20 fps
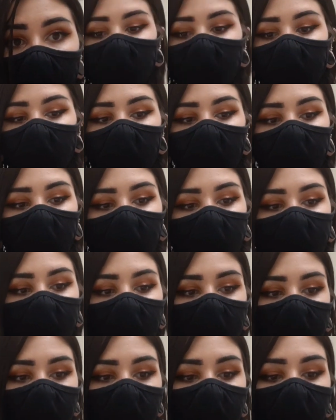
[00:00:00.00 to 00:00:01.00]
So Lomax,
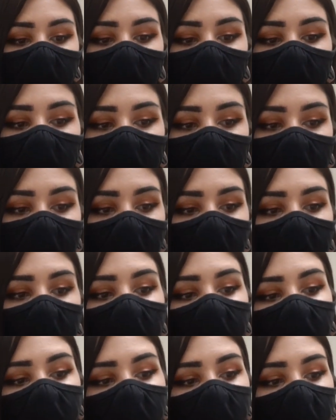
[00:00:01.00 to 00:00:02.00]
this is my resubmit
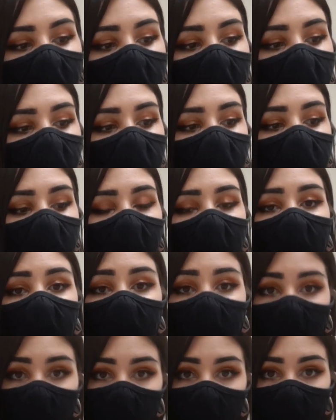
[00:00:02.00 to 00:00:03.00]
for
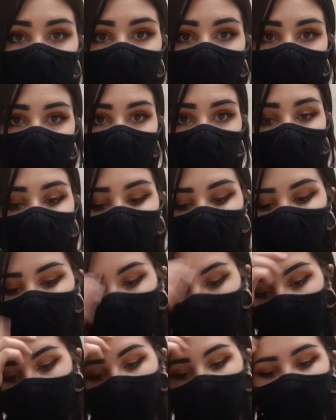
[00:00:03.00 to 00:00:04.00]
video 22.
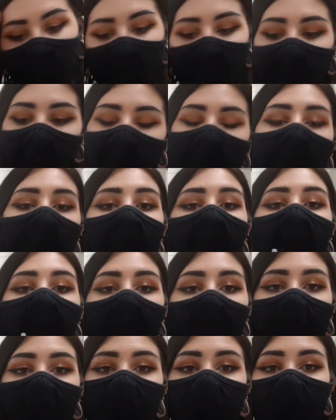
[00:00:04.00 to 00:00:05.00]

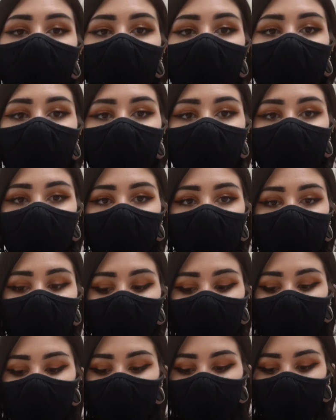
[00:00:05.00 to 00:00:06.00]
So I've
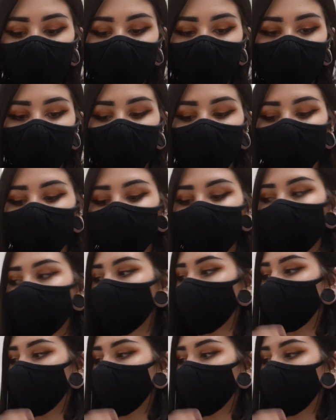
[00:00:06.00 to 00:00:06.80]
injected the Medicam